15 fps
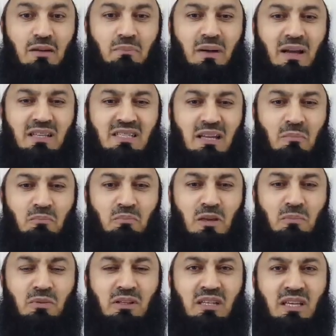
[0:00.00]
But some
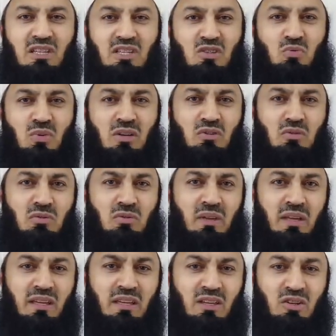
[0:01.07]
people, they just want to,
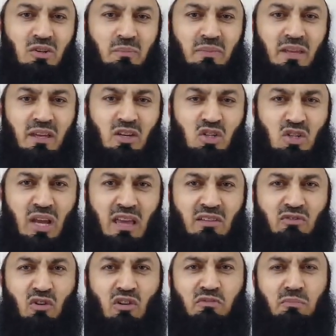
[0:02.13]
you know,
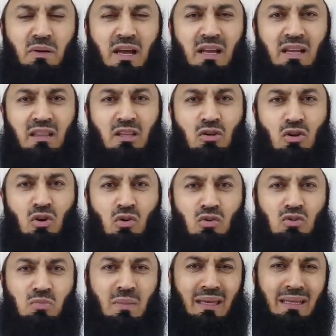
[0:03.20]
shave off part of the
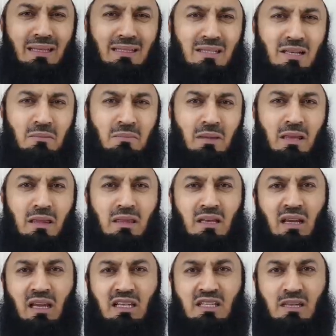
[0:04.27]
nose, make it slim and
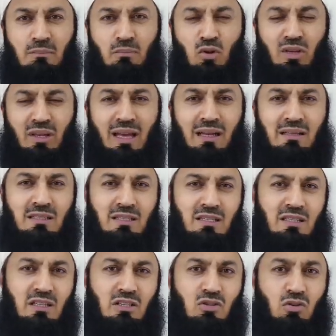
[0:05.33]
thin like somebody
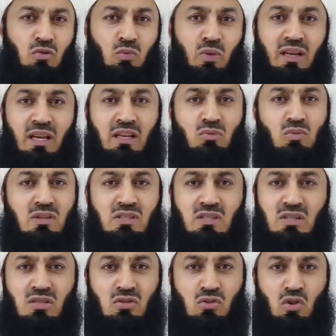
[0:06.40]
else's and so on, when it was
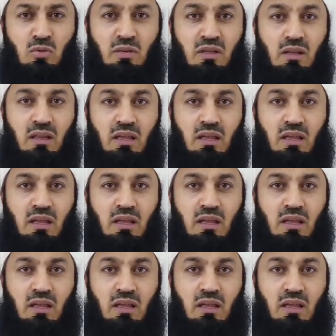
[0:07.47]
just normal.